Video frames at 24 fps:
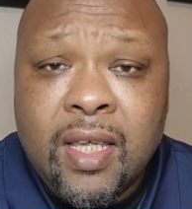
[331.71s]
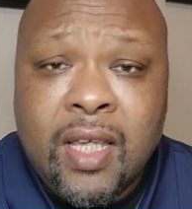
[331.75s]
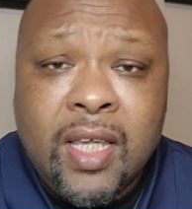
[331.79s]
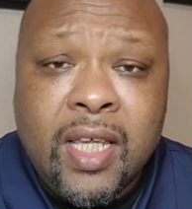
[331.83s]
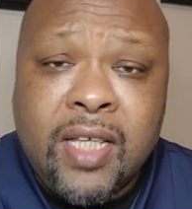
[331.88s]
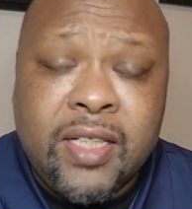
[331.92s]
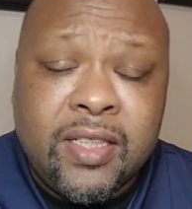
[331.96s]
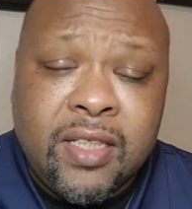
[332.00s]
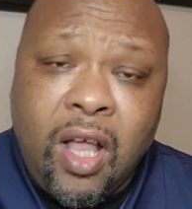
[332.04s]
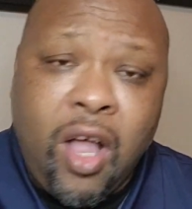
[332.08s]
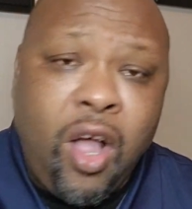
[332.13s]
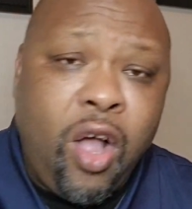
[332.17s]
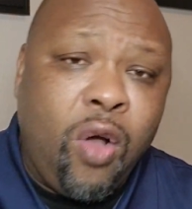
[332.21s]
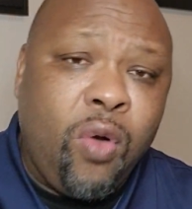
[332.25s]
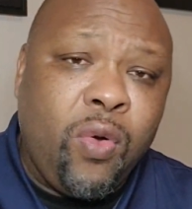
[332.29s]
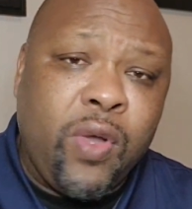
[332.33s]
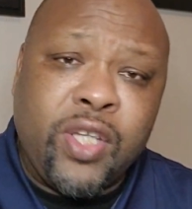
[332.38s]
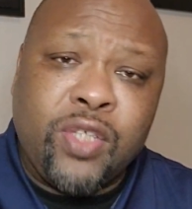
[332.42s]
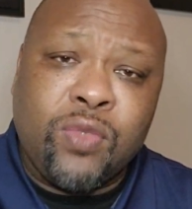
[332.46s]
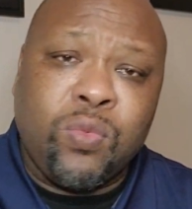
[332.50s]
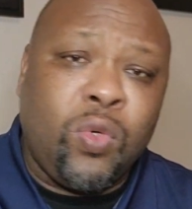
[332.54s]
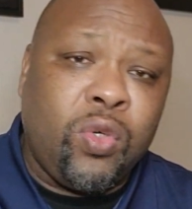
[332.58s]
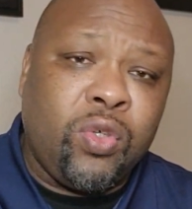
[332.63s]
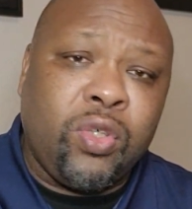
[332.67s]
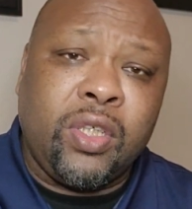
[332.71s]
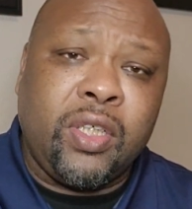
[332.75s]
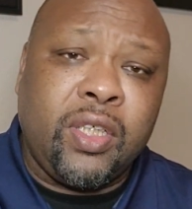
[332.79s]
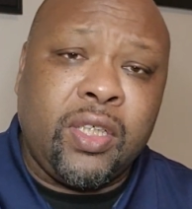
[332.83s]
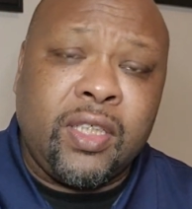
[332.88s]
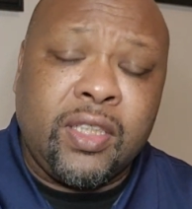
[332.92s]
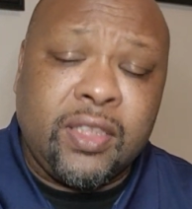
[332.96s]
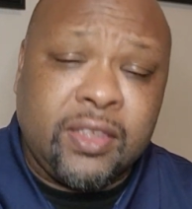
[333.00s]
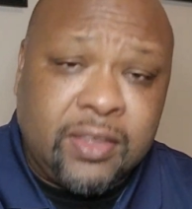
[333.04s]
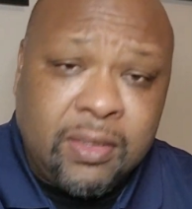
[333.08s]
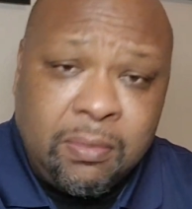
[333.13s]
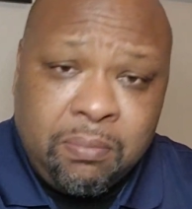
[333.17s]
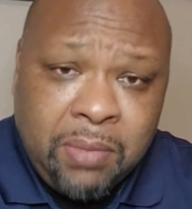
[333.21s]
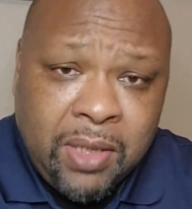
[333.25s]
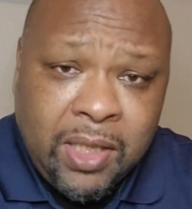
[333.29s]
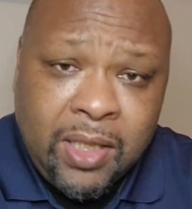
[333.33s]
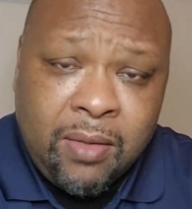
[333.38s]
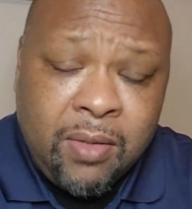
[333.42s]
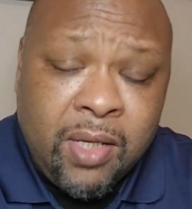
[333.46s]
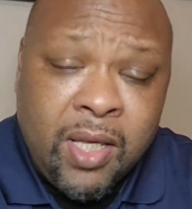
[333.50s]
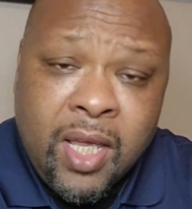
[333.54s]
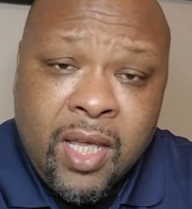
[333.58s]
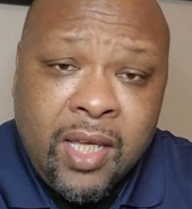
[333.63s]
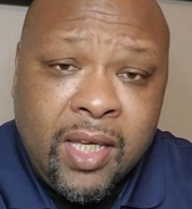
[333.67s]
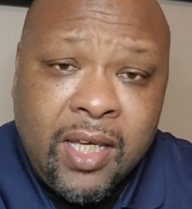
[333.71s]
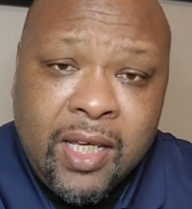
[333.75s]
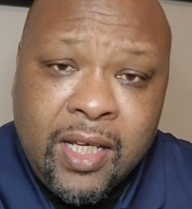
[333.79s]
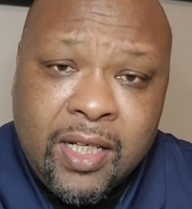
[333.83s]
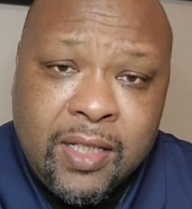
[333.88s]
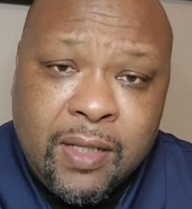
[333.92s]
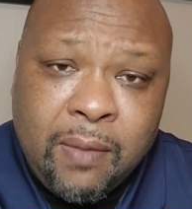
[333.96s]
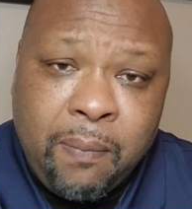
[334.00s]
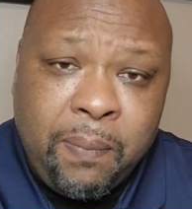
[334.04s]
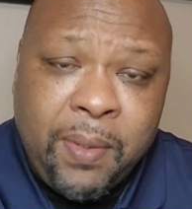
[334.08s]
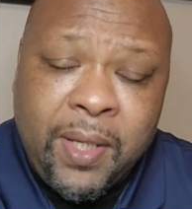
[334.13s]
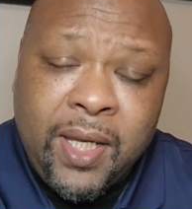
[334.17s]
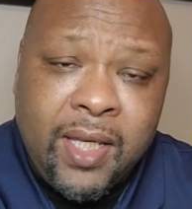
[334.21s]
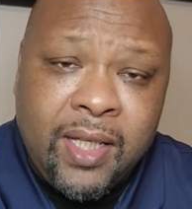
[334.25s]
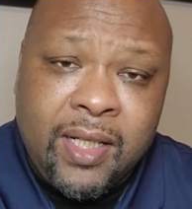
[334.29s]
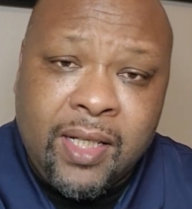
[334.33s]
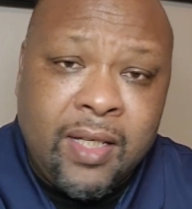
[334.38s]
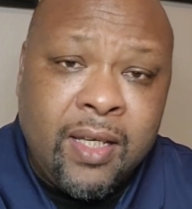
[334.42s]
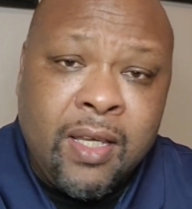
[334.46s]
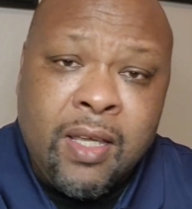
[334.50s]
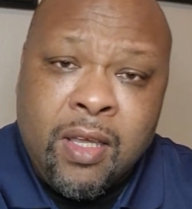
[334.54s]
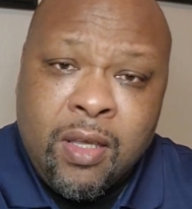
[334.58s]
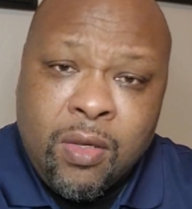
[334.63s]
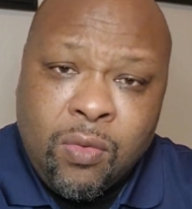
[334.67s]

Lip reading: He's always wanted us to be independent.